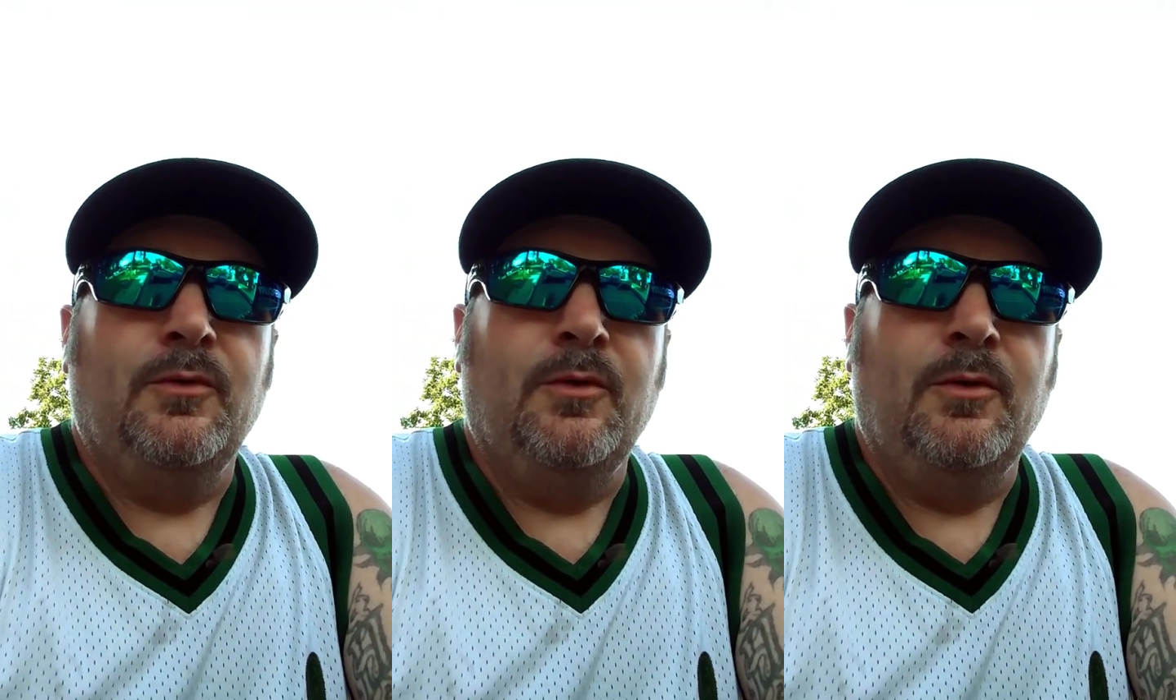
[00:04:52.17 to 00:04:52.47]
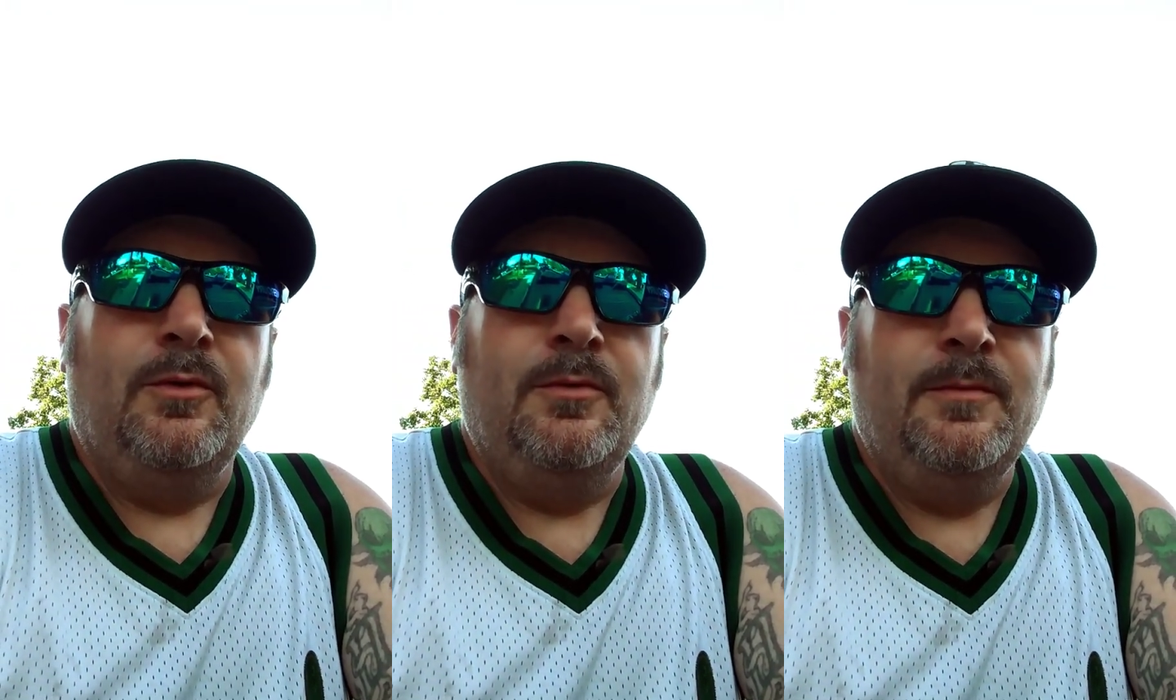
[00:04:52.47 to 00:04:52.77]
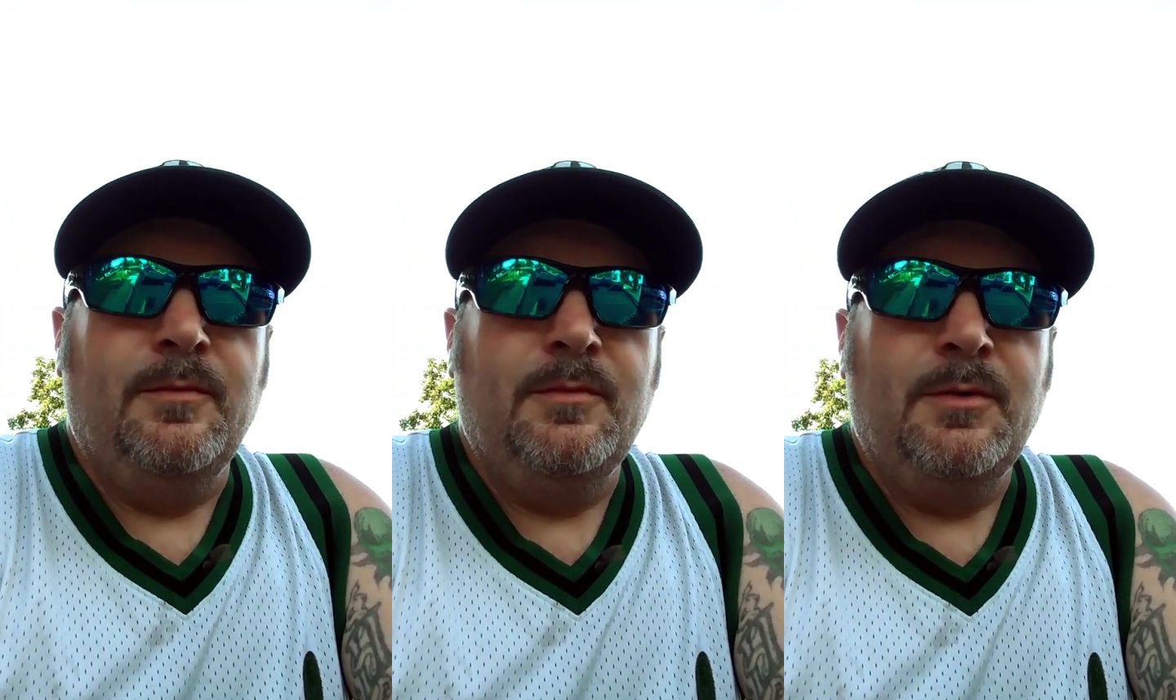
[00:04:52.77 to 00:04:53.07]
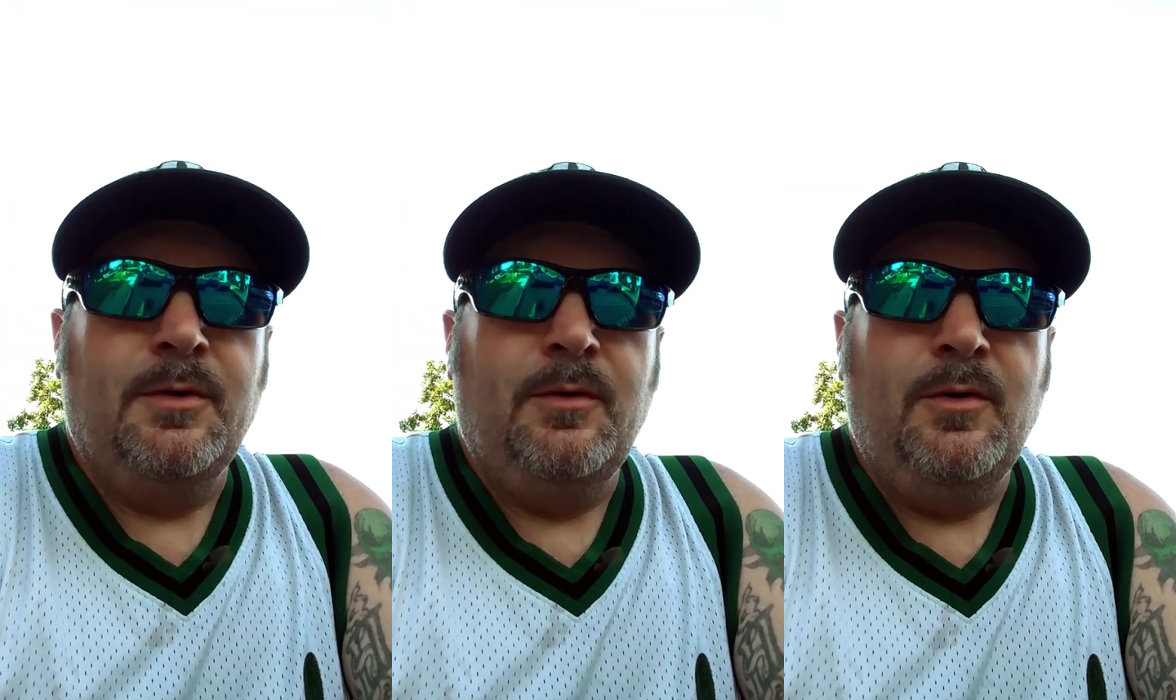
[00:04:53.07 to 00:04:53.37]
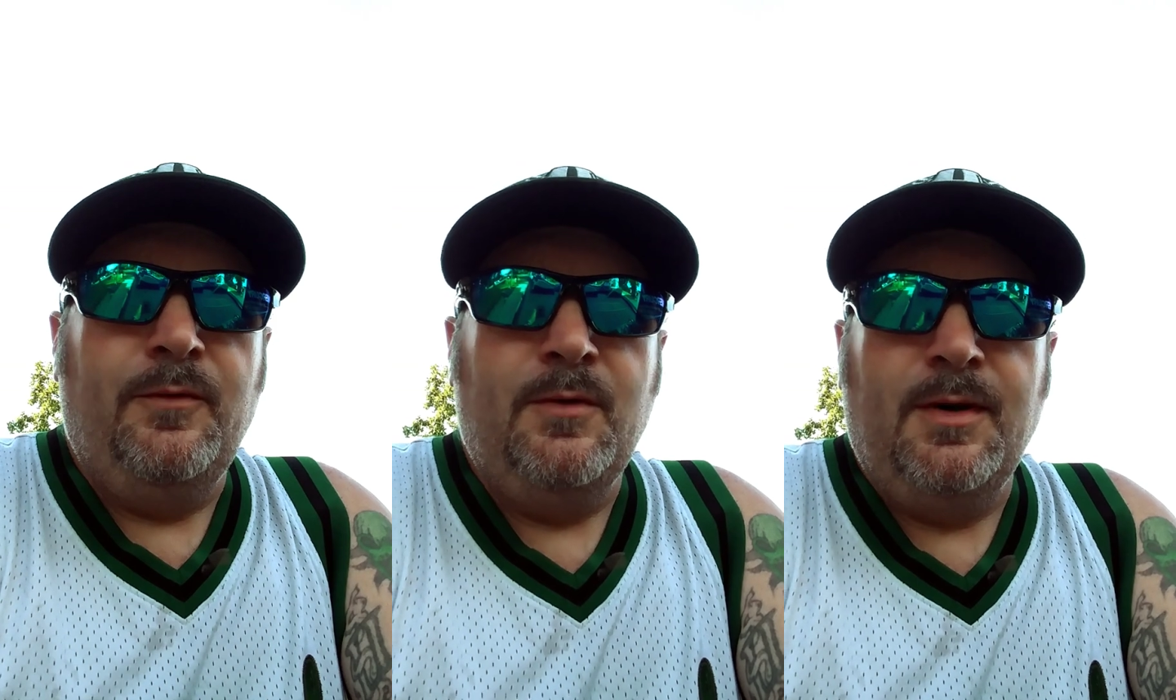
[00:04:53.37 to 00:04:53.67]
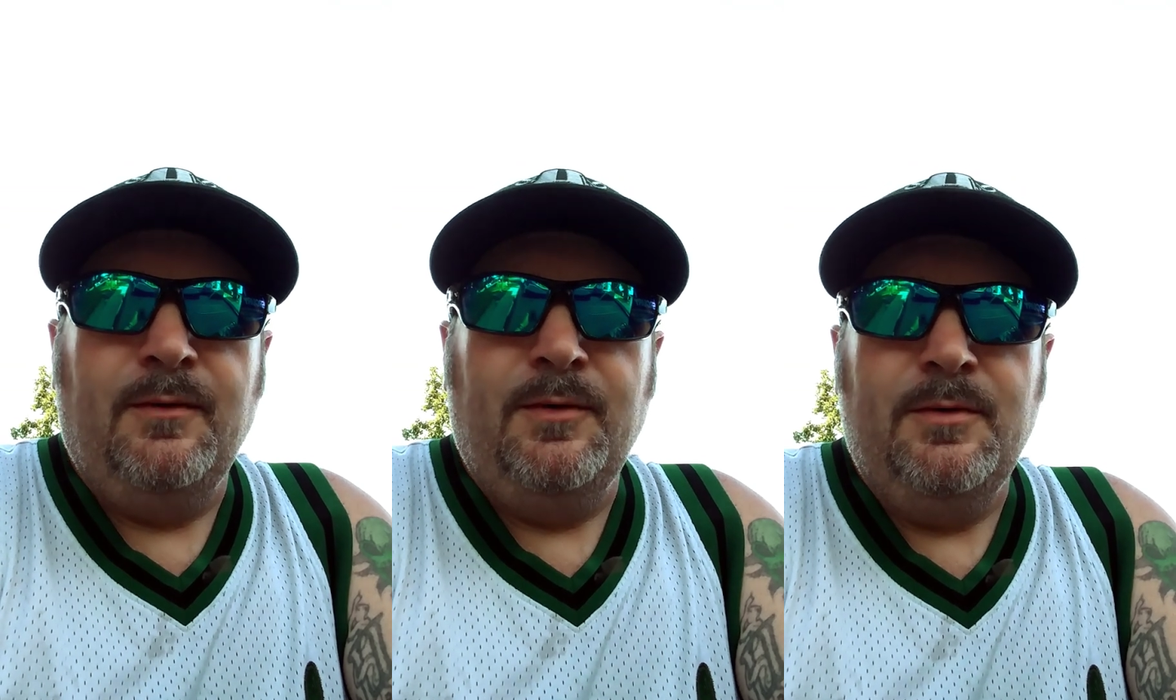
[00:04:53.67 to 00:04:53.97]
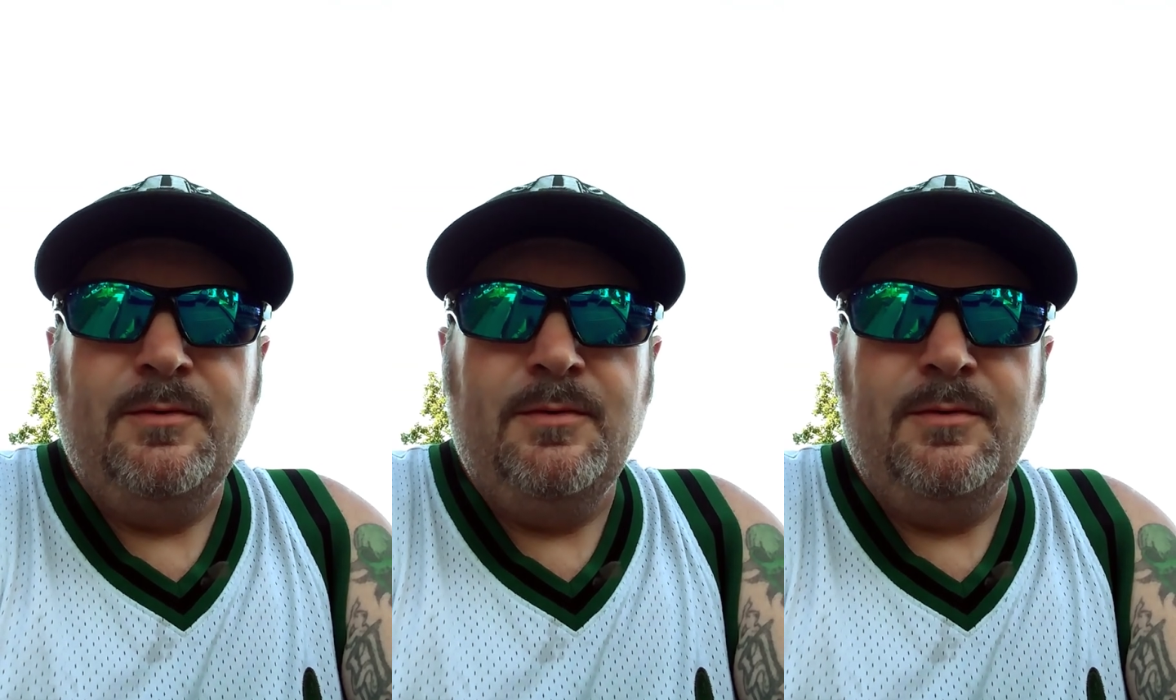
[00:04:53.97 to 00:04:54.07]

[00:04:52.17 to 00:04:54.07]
So I don't know if you have a